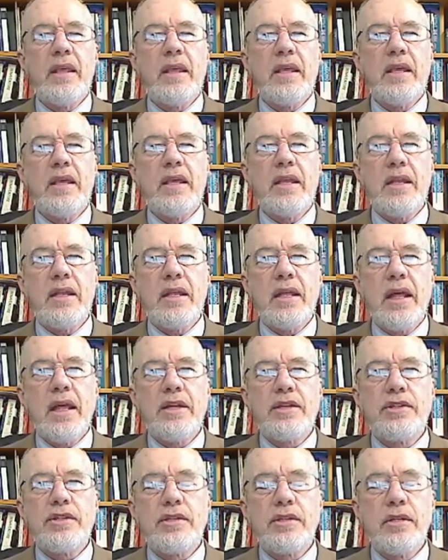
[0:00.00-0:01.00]
It
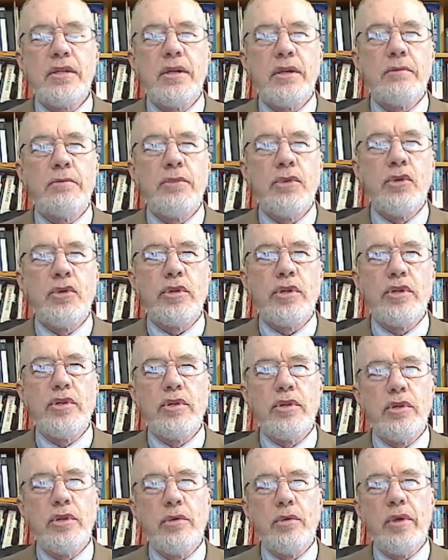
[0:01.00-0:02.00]
has more to
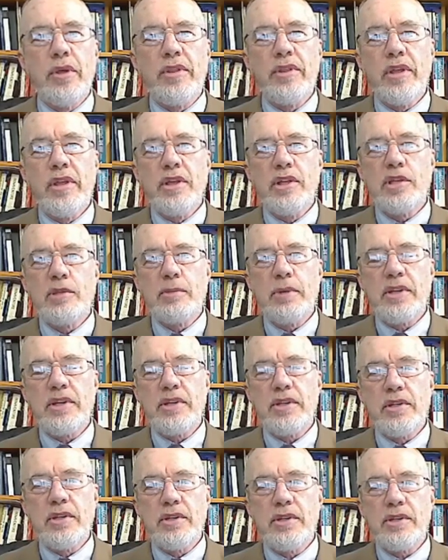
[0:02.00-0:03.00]
do with
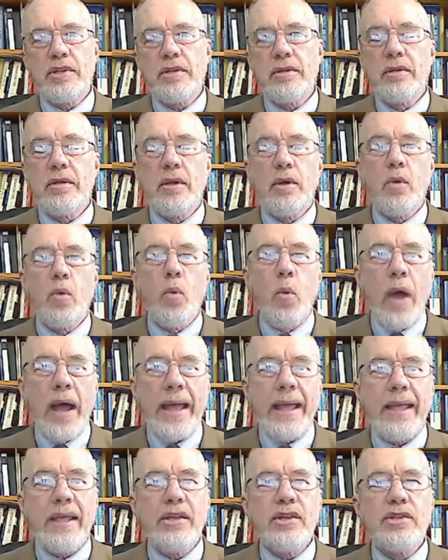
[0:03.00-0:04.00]
specialist
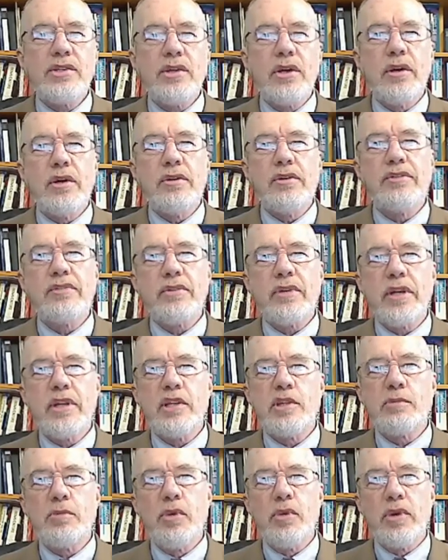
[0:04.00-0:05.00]
ways of
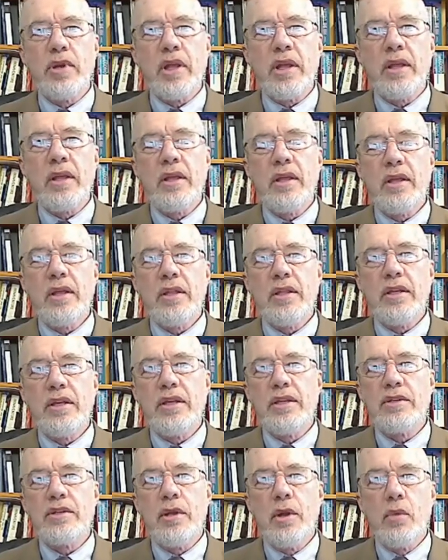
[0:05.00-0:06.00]
transporting
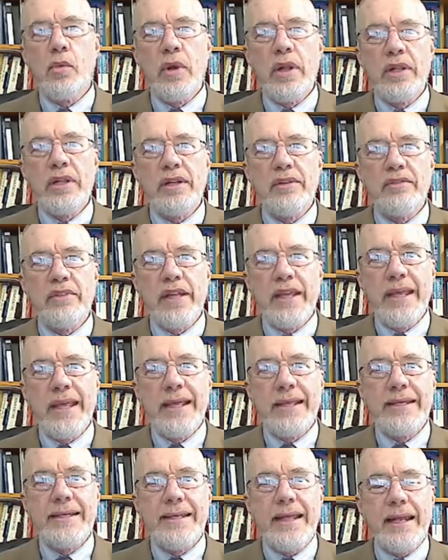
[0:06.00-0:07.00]
these relatively
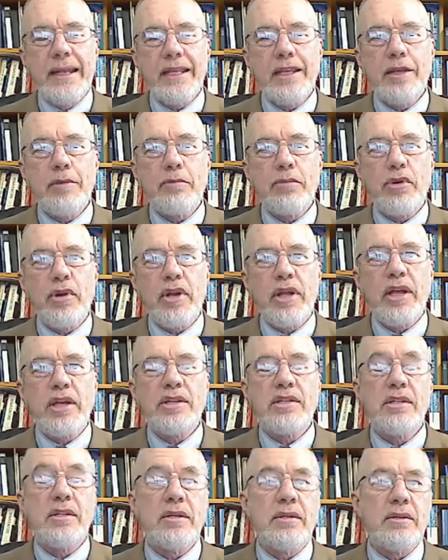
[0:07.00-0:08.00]
delicate
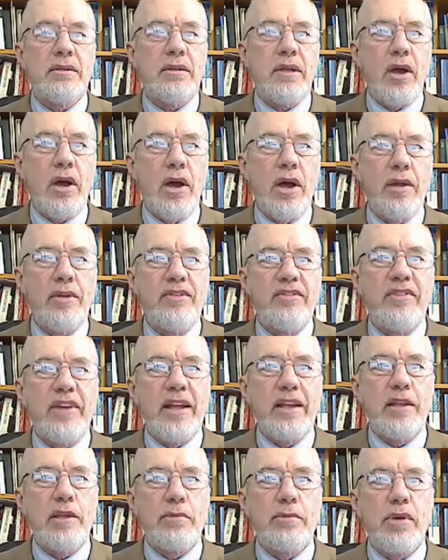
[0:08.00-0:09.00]
products and high
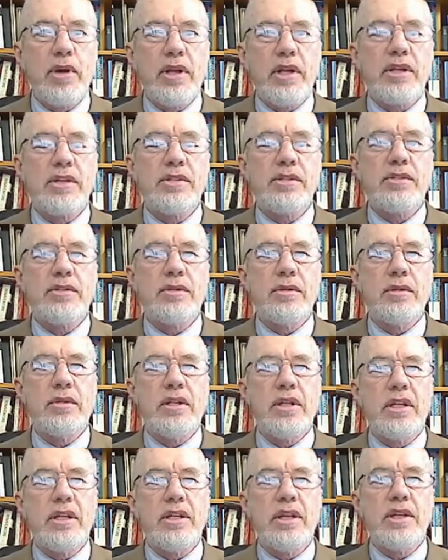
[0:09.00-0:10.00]
value products to
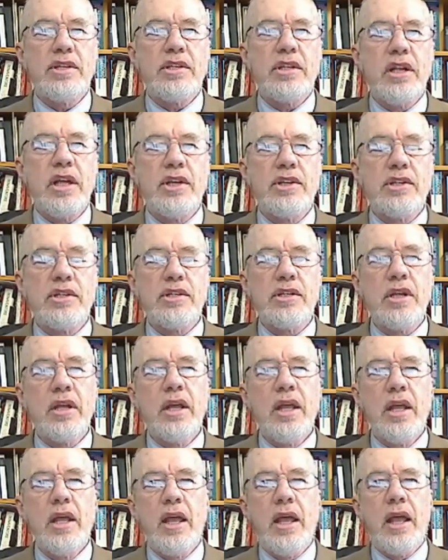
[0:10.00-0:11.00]
their destinations.
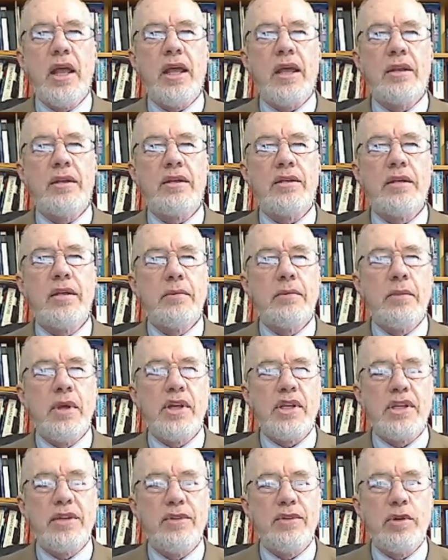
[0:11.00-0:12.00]
And
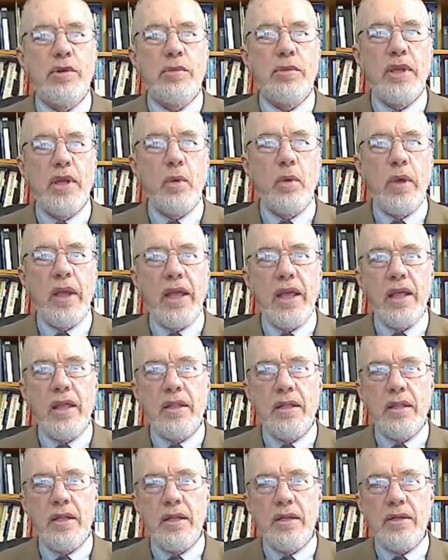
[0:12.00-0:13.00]
most of you will be aware
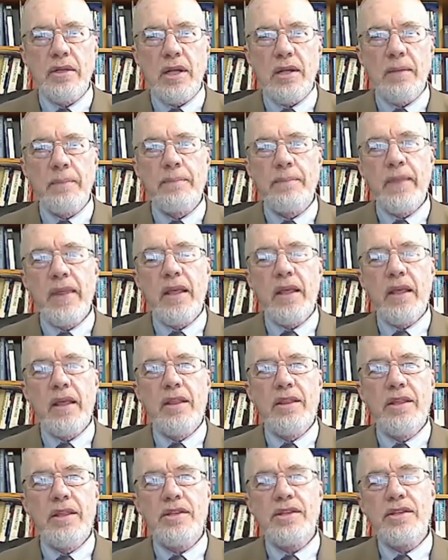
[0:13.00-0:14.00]
that
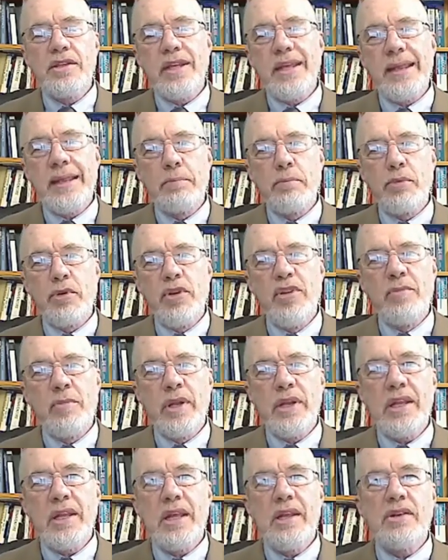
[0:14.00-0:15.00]
this
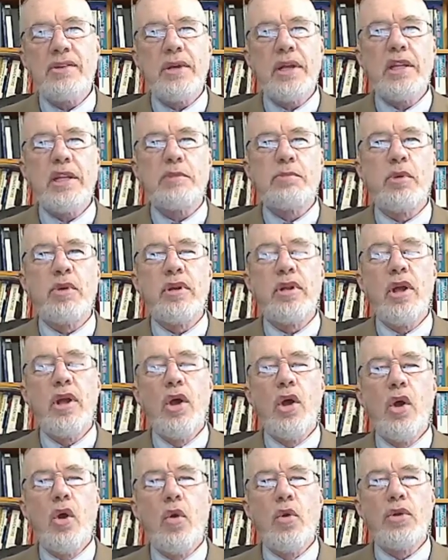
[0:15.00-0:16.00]
improvement in transport
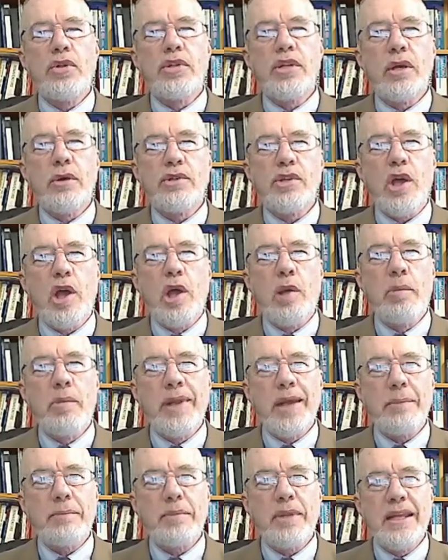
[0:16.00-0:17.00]
also has
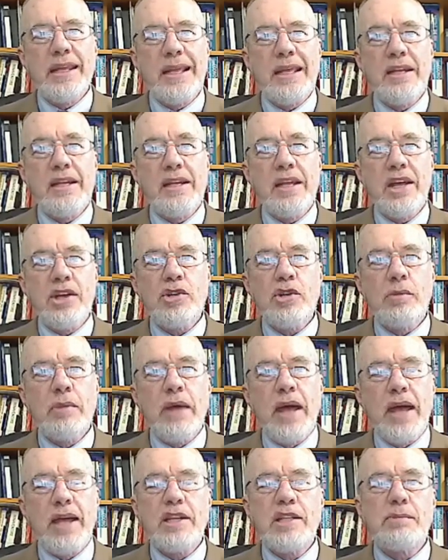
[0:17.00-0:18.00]
opened up international
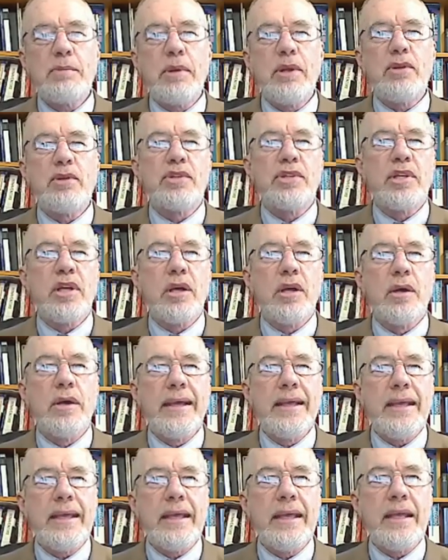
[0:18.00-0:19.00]
markets, but also
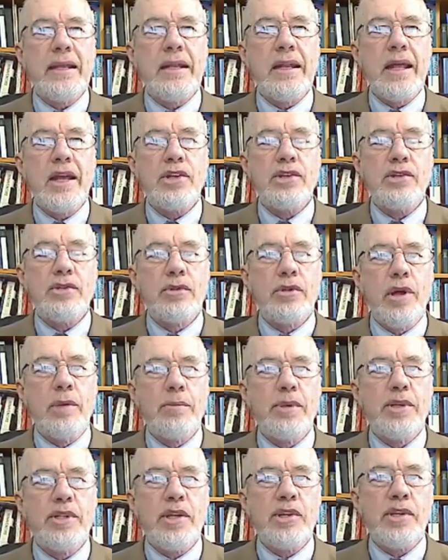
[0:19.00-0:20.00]
international
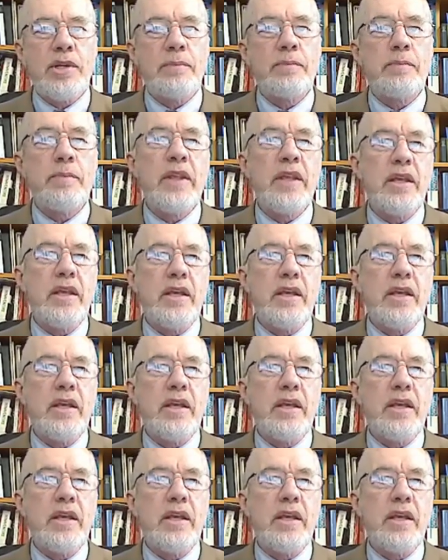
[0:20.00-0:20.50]
competition.